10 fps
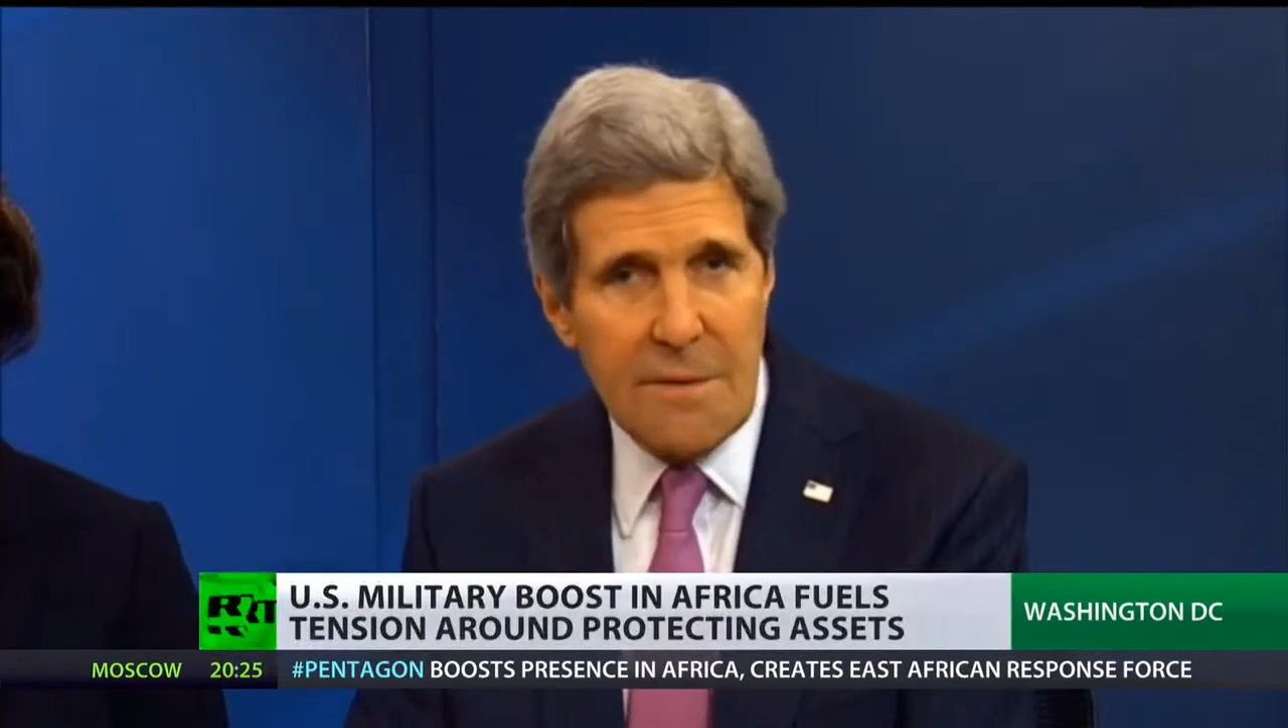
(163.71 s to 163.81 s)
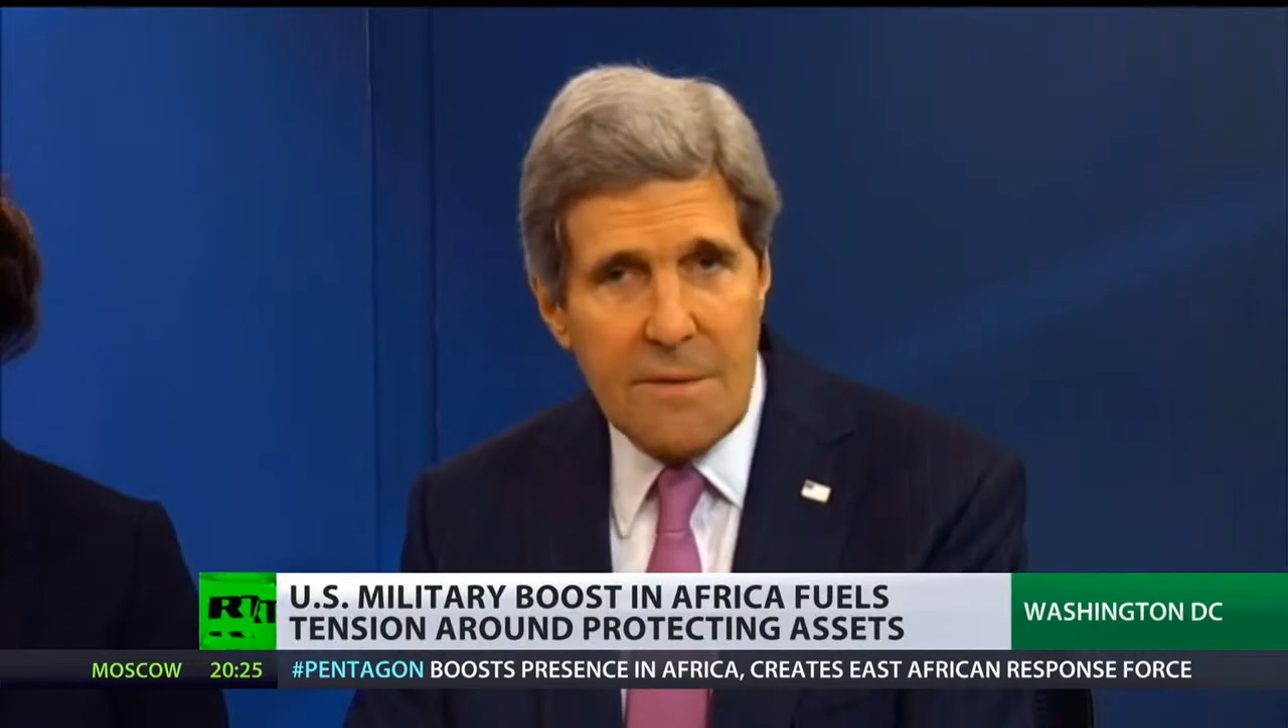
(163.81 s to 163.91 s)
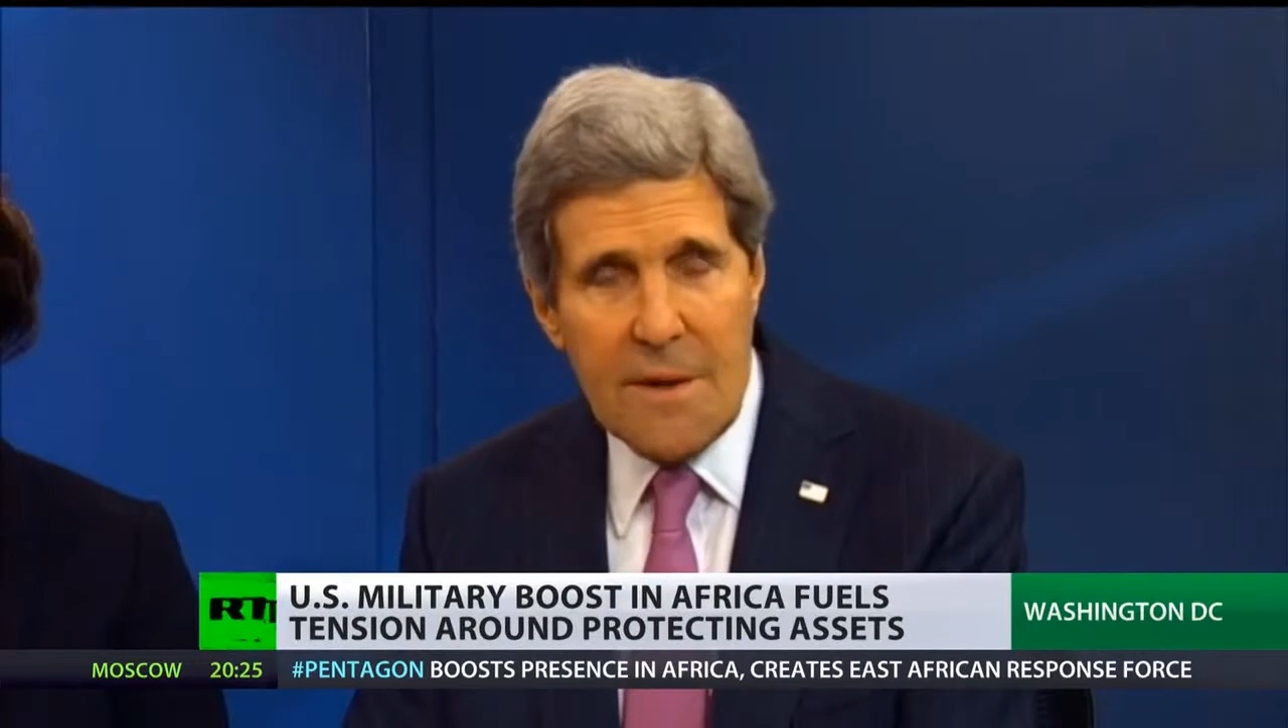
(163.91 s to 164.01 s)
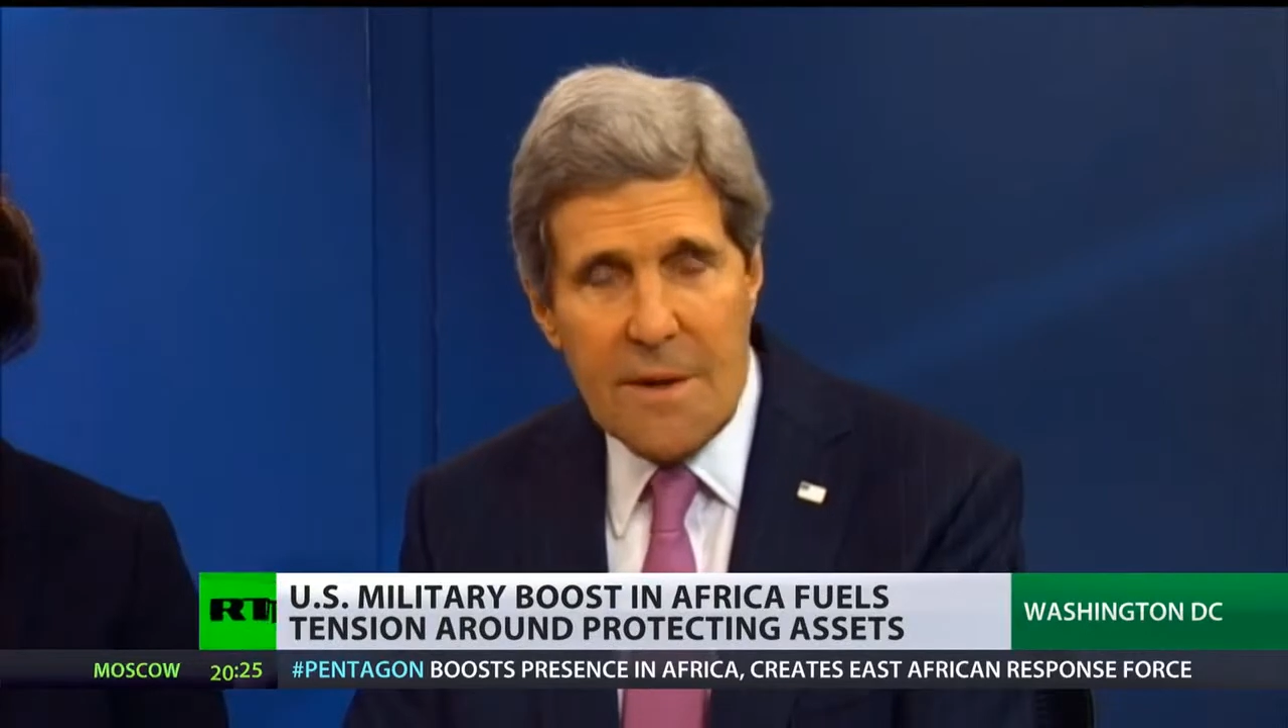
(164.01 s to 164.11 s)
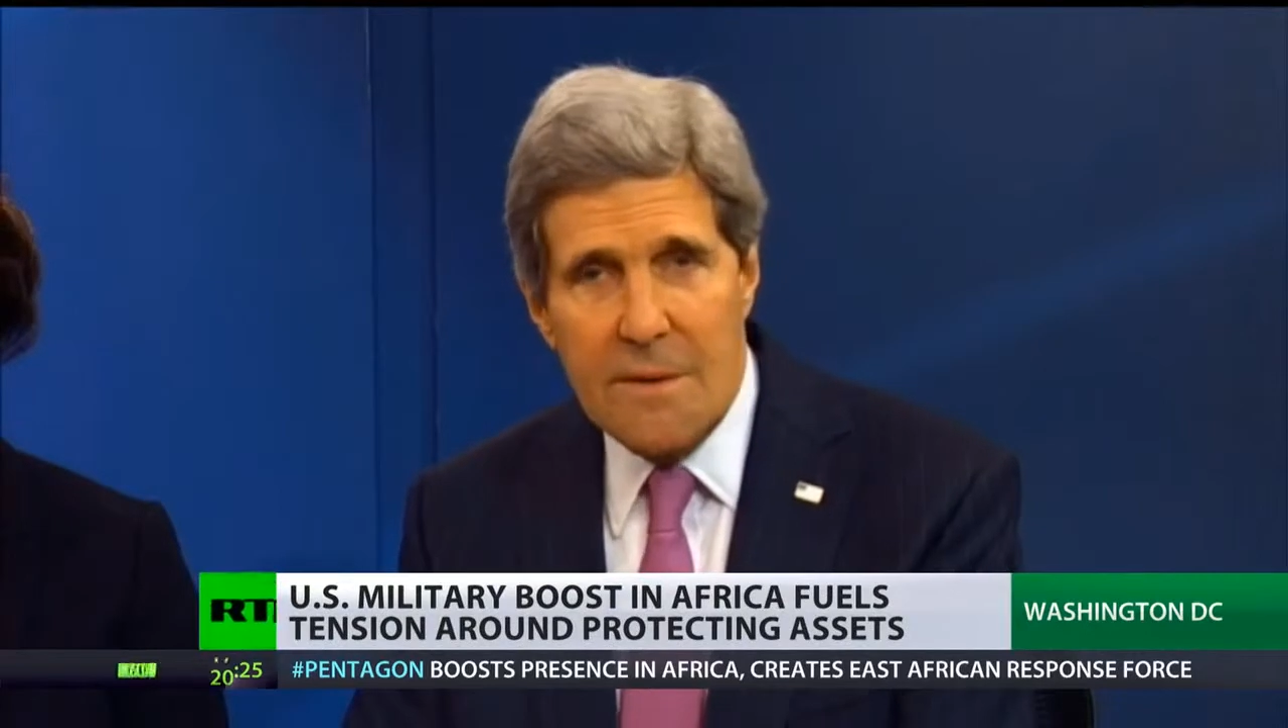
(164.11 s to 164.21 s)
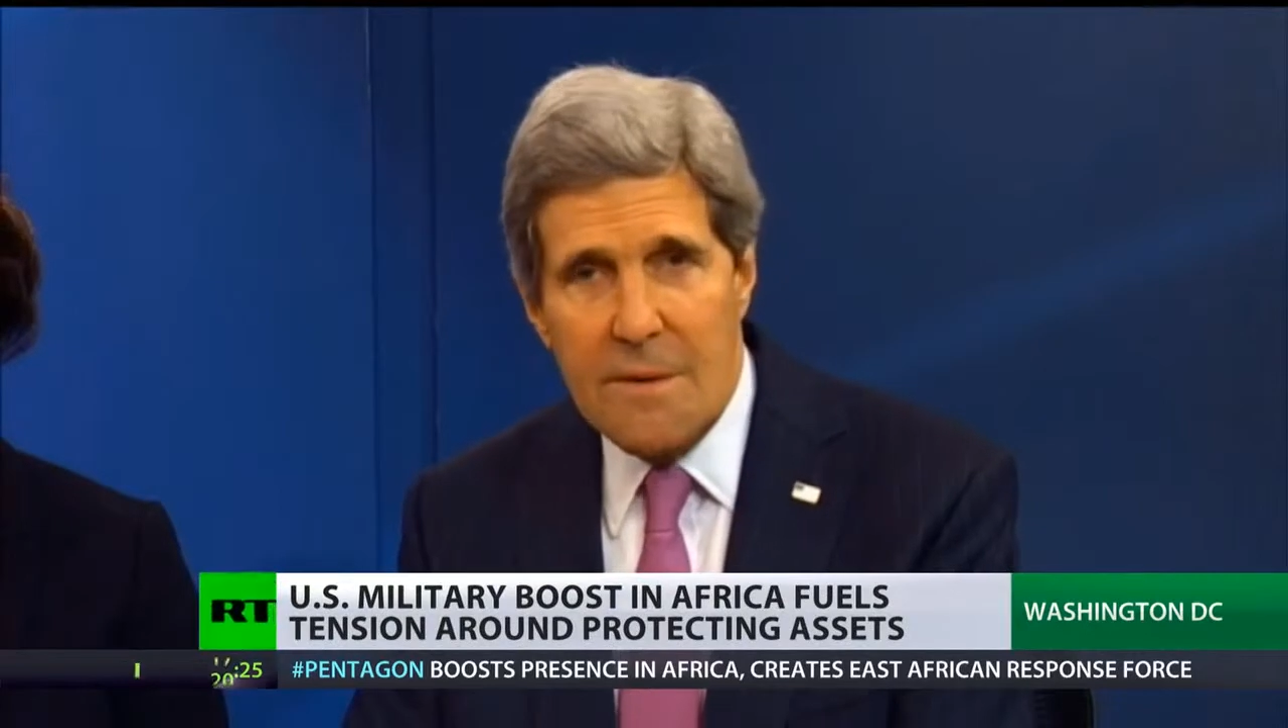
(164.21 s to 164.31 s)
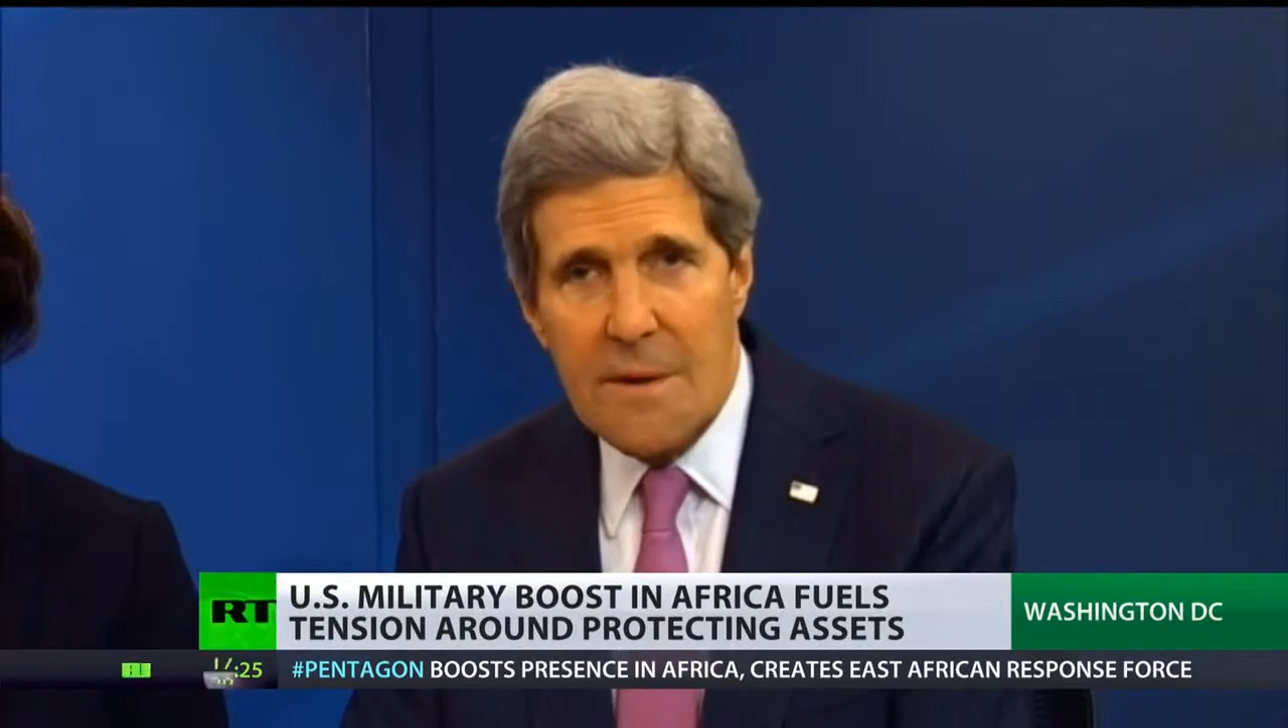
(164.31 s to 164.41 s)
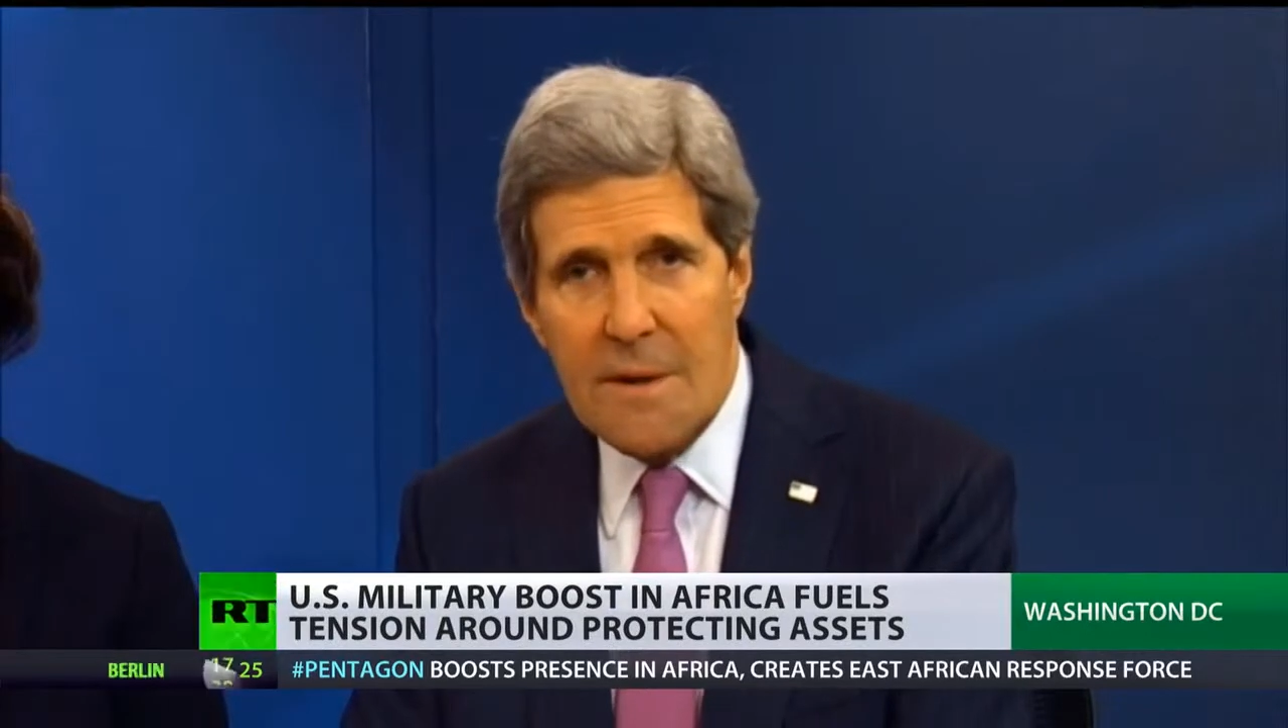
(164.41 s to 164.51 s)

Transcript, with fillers: And, and,